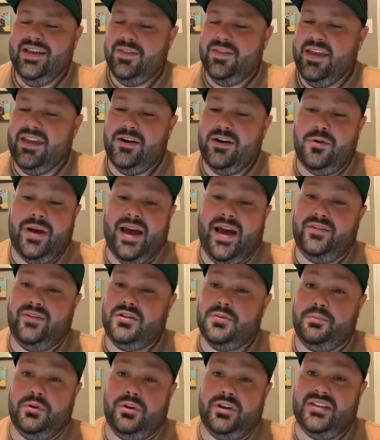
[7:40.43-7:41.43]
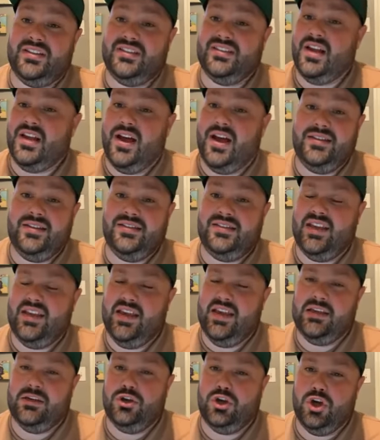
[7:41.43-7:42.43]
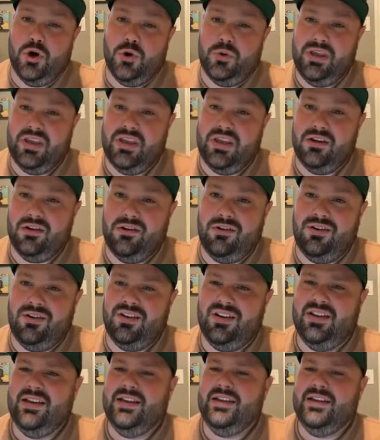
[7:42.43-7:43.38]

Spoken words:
They don't have to put a sign saying go here.